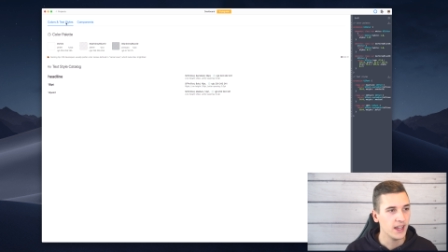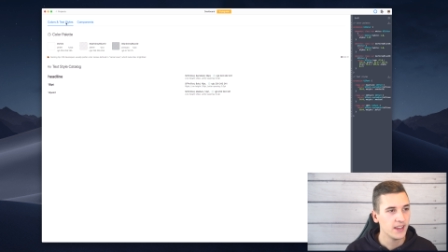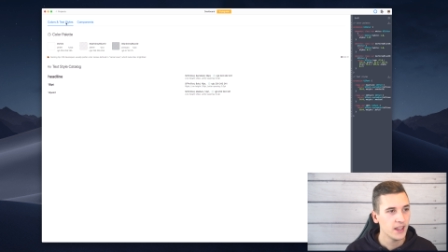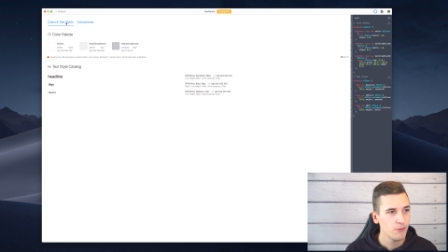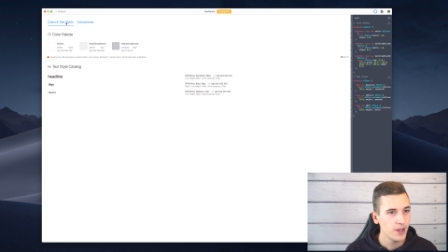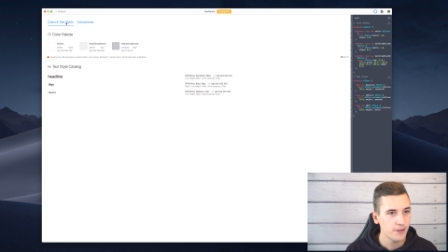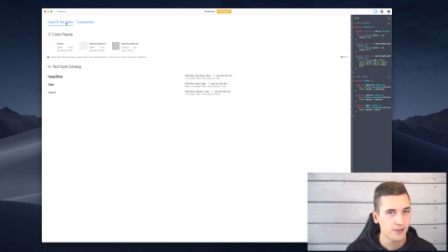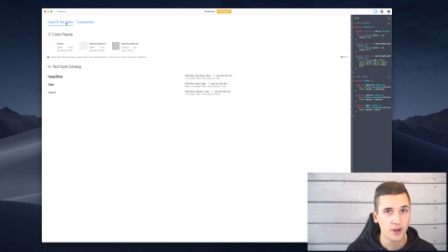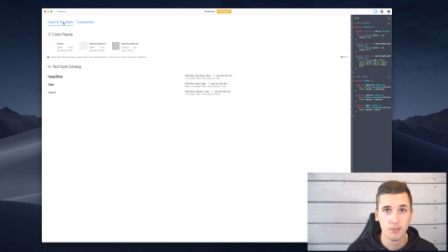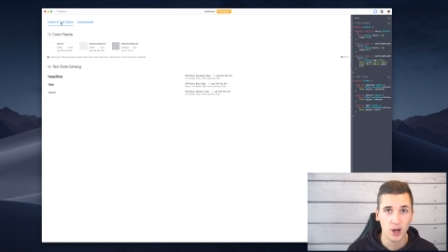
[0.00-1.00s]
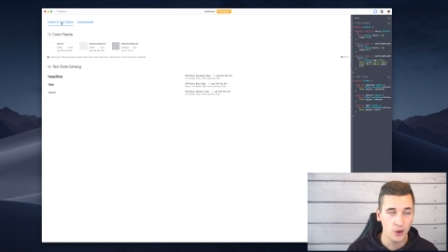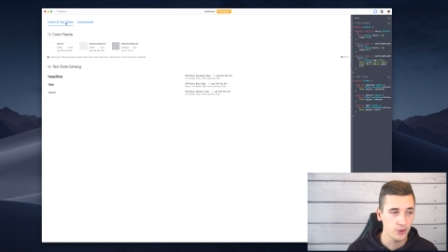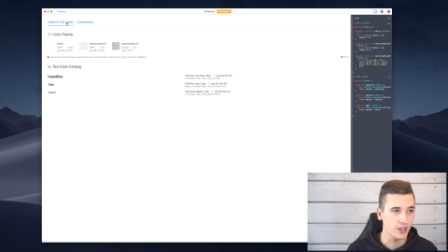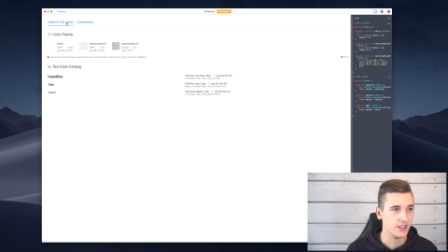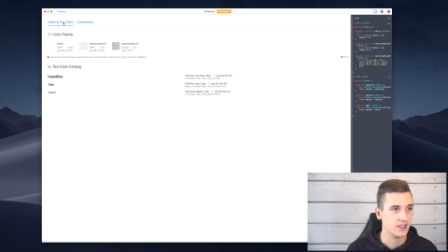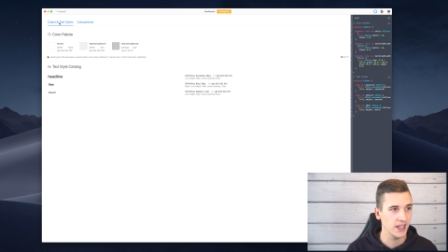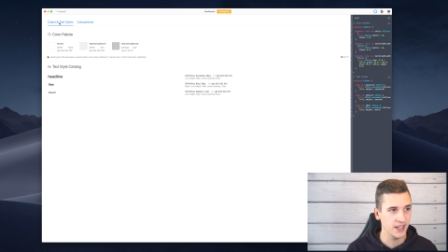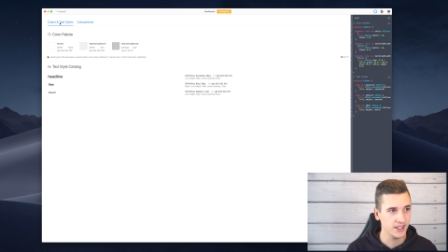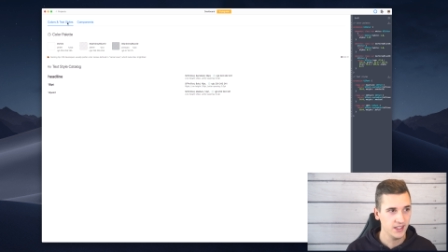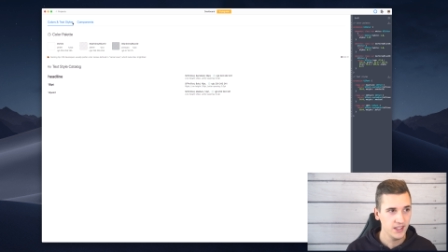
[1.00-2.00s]
And then we have components.
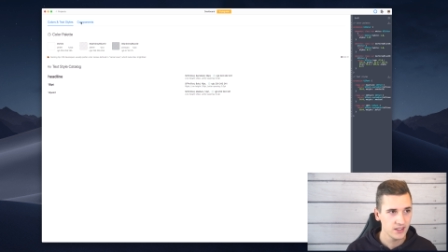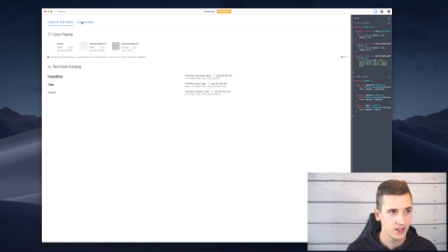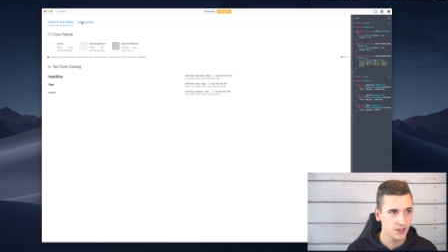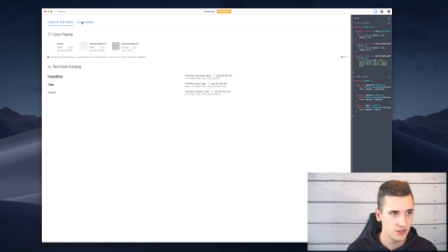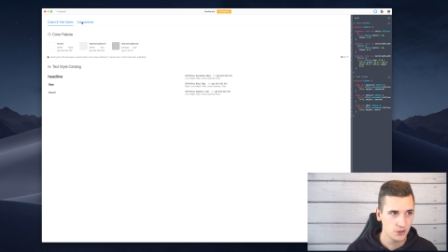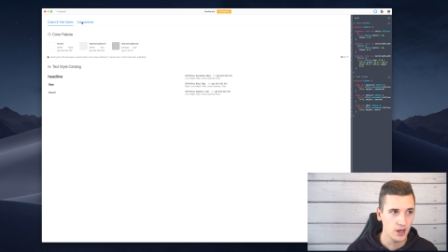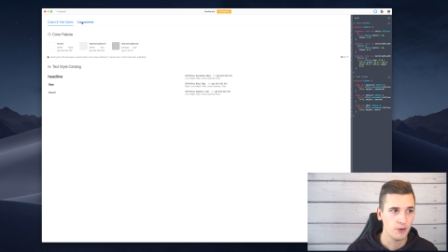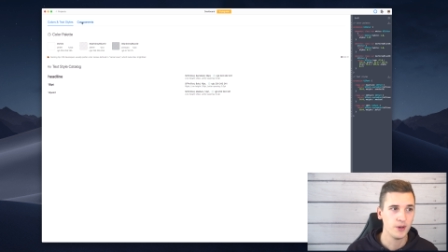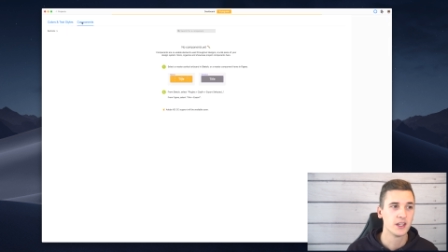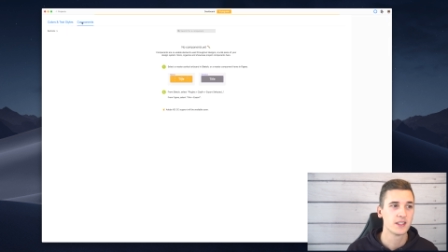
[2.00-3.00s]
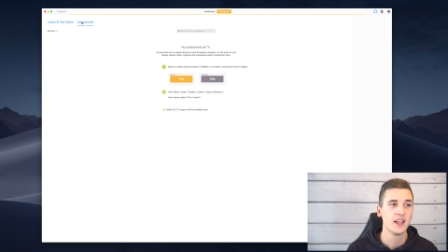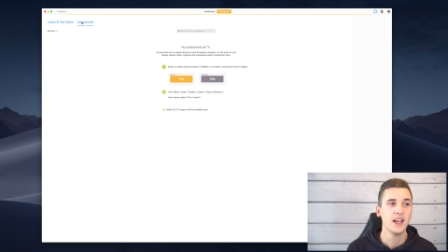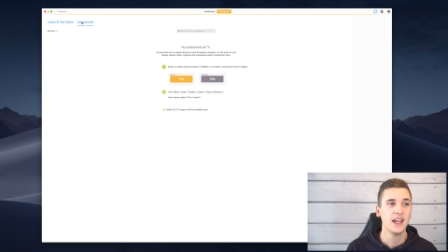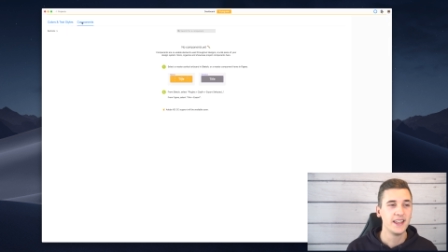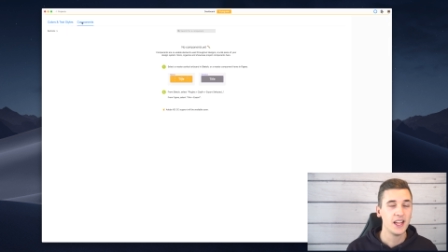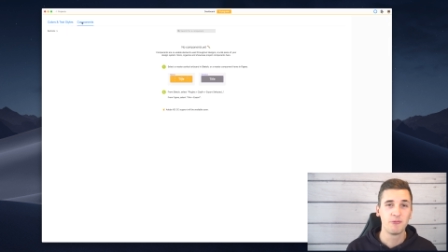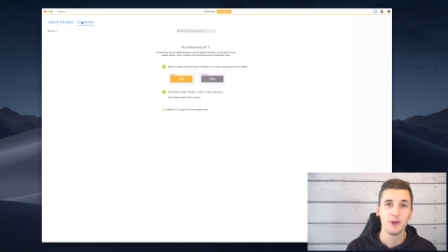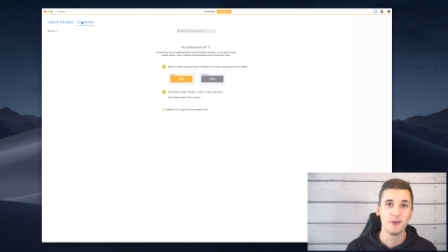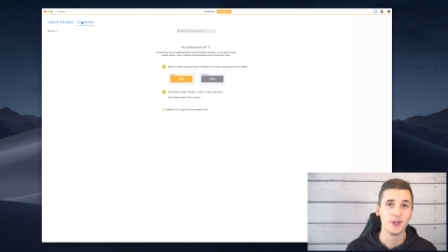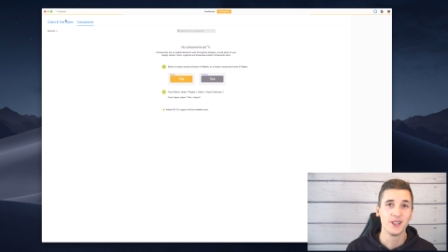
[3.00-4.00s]
And these are the two areas that
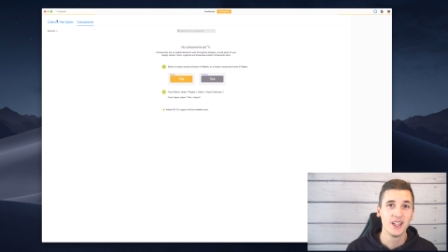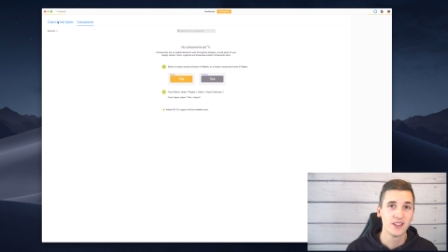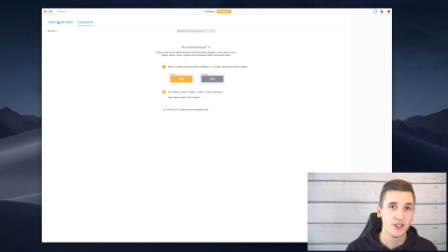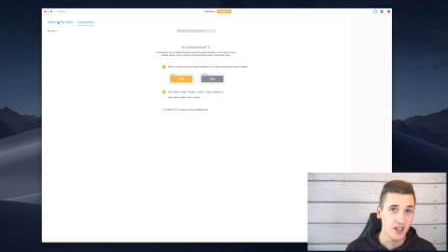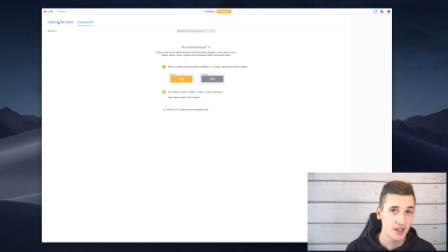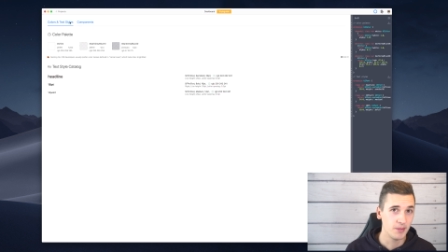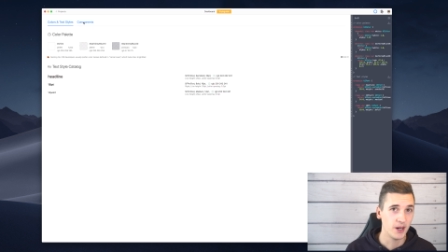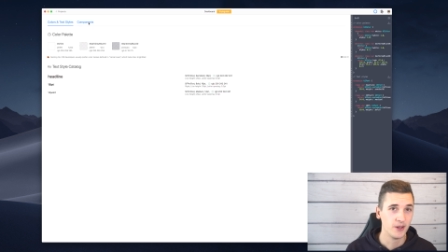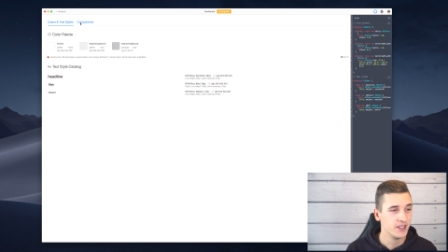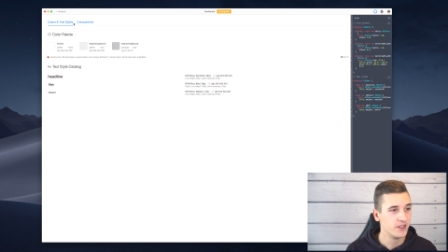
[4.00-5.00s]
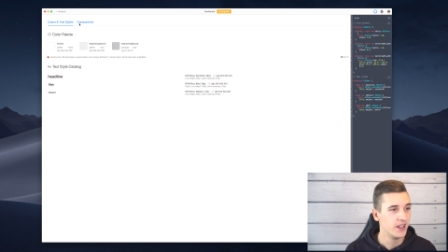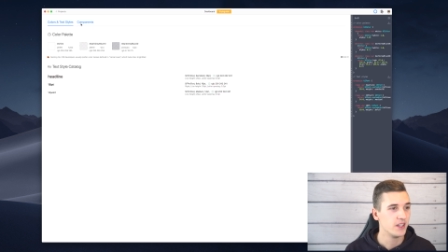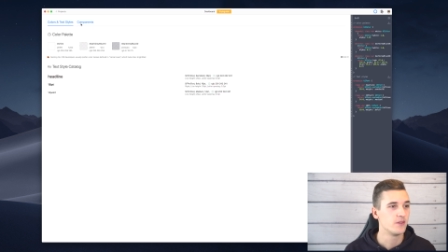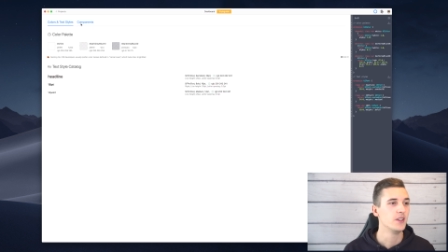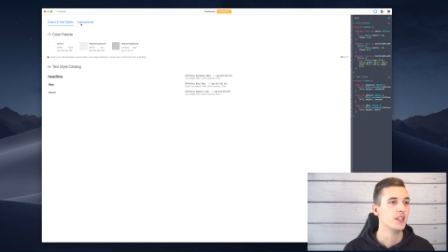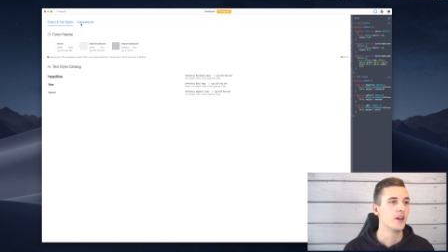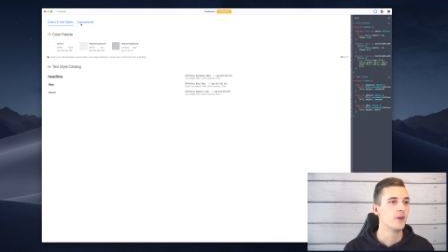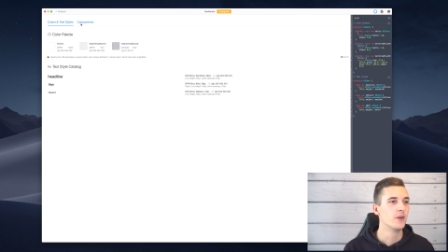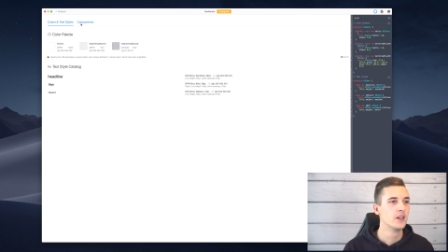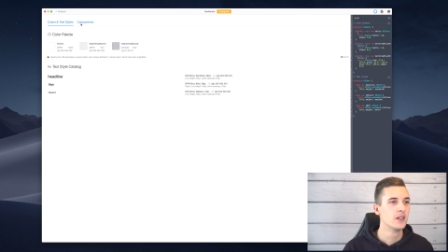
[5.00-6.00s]
we will talk about in today's
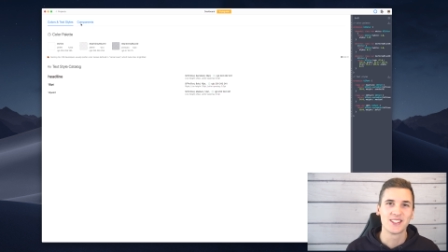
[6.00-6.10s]
video.